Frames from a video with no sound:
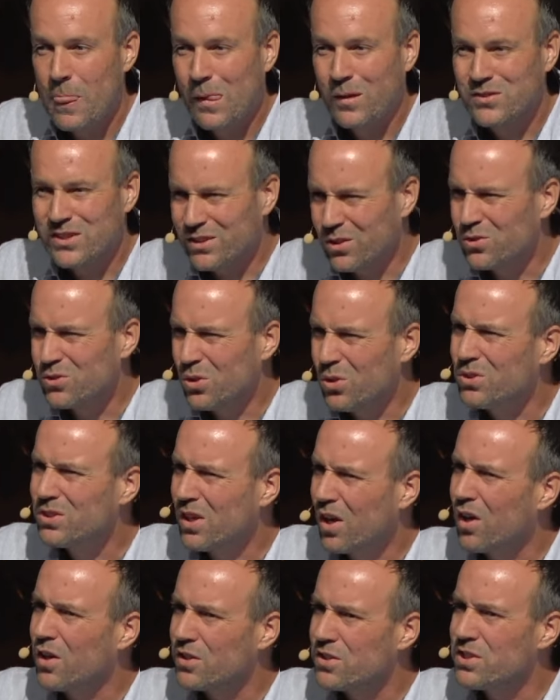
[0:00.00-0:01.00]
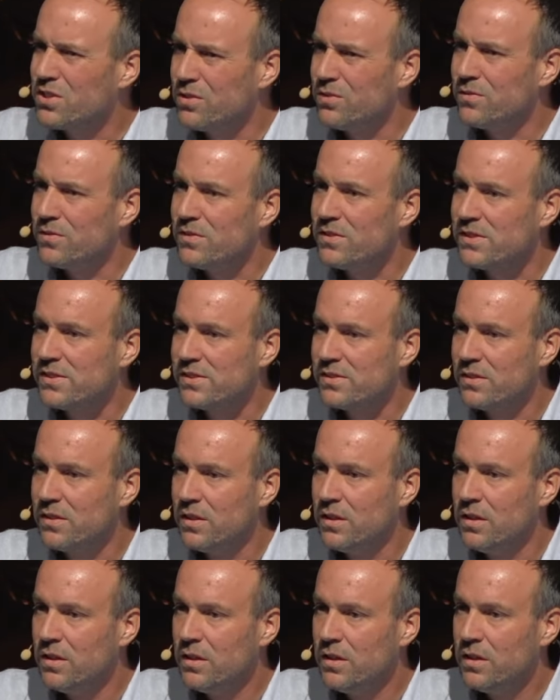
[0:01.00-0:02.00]
It's like those old cartoons.
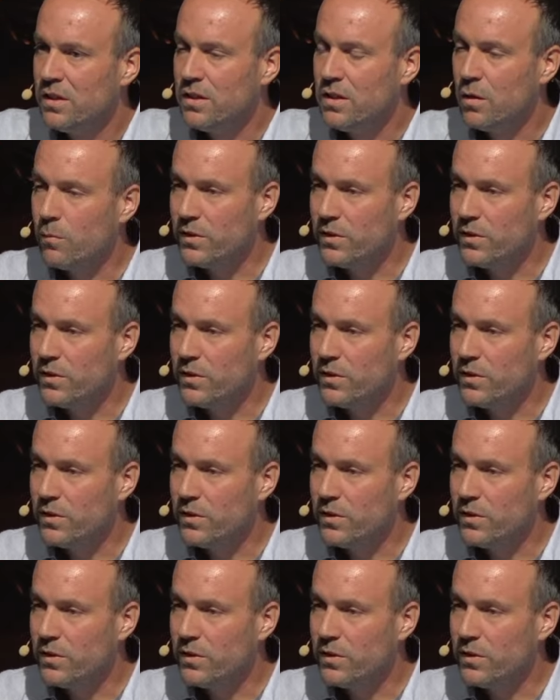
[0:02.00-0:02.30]
You know,